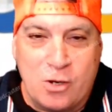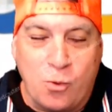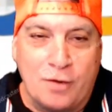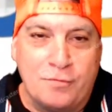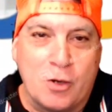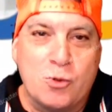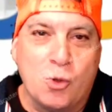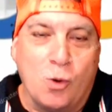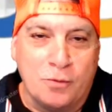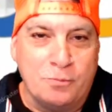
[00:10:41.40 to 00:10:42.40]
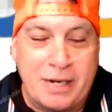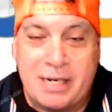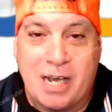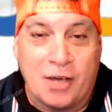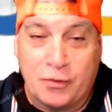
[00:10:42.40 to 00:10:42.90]
been quite vocal on
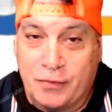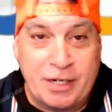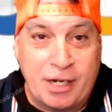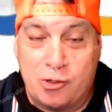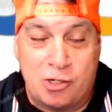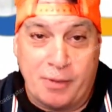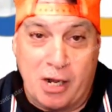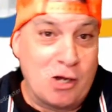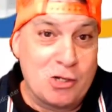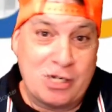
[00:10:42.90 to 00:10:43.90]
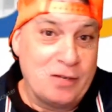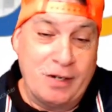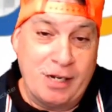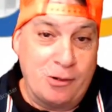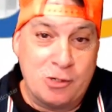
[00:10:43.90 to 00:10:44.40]
many other videos in my RC
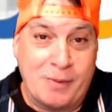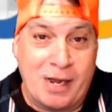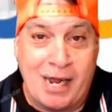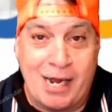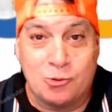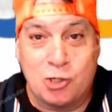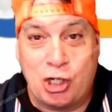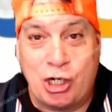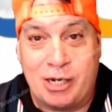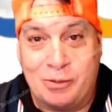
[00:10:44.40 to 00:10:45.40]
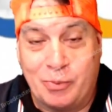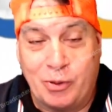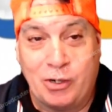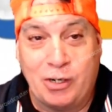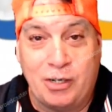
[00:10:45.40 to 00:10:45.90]
videos about how
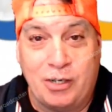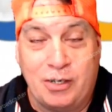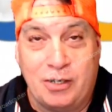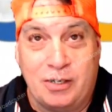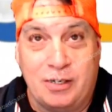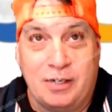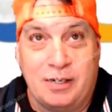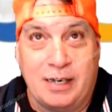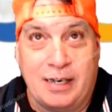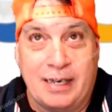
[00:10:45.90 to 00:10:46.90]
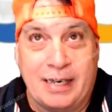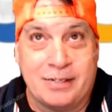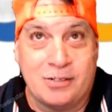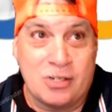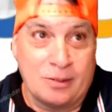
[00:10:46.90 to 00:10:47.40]
cheap
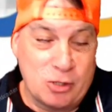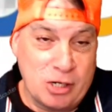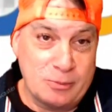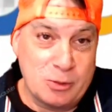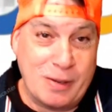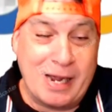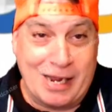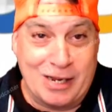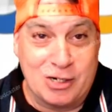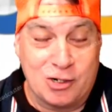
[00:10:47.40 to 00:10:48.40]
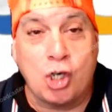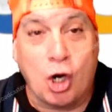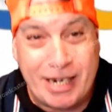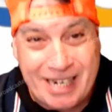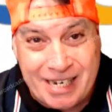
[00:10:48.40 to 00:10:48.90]
and sometimes bad
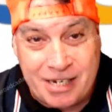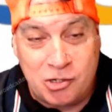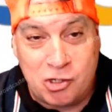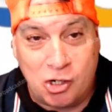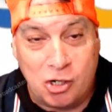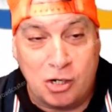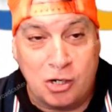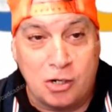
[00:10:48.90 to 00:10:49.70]
Chinese